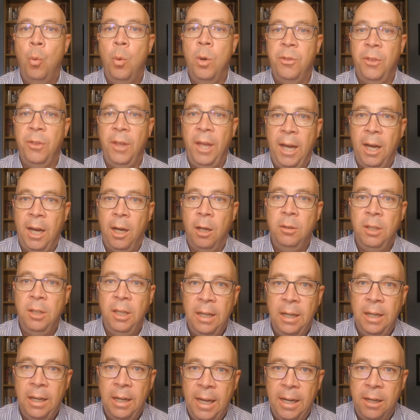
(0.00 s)
Without
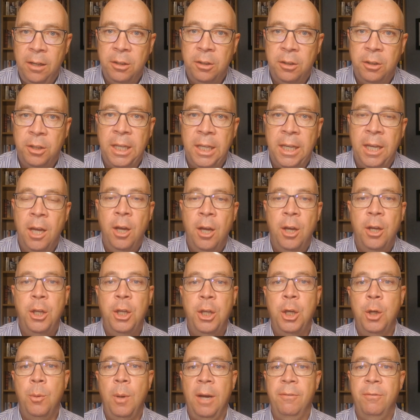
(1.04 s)
clarity,
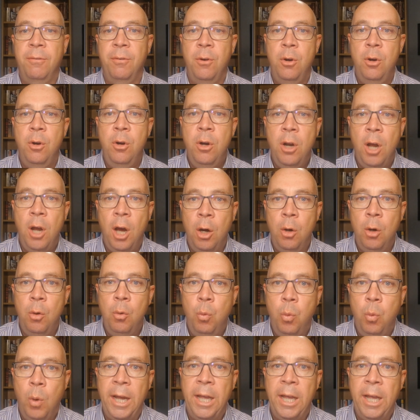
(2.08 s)
you have no